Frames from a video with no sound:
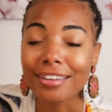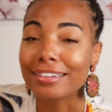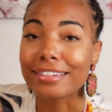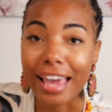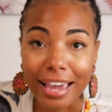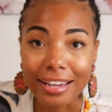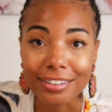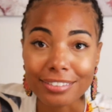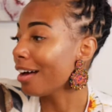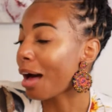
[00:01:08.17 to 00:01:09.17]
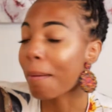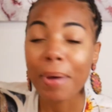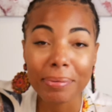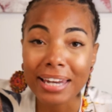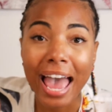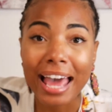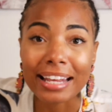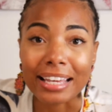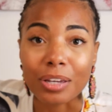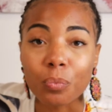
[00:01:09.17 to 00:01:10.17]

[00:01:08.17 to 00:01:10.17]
date a baby daddy.